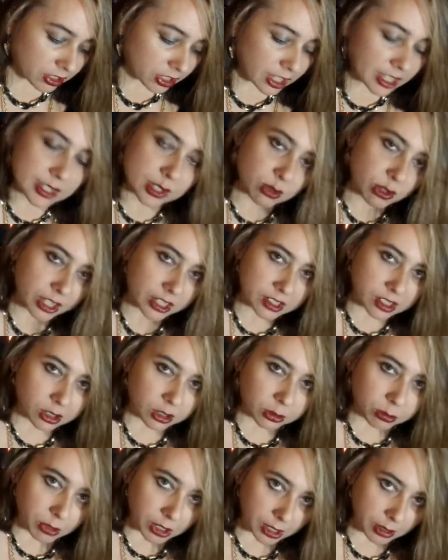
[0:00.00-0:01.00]
Keswick
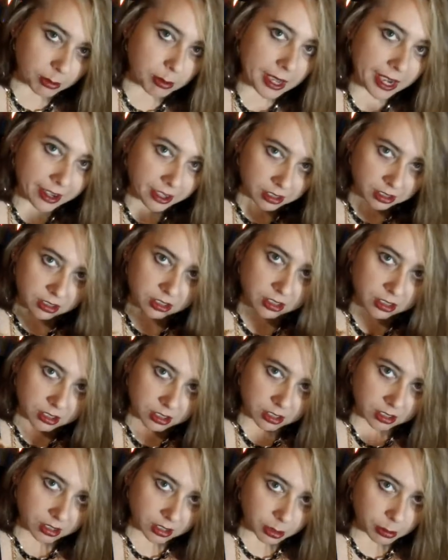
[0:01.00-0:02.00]
told me about
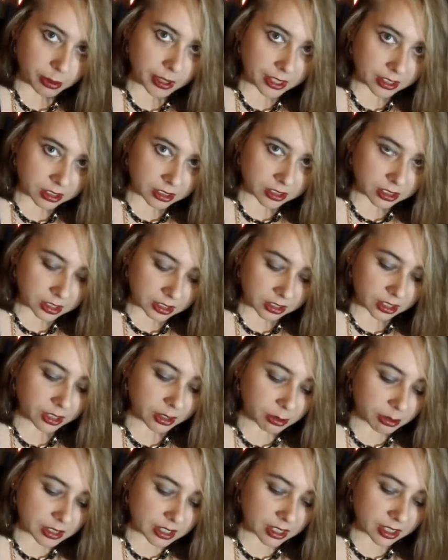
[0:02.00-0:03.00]
Cabello that
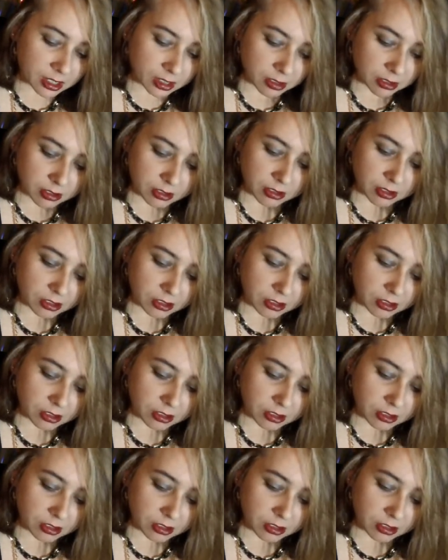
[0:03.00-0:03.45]
he was gonna,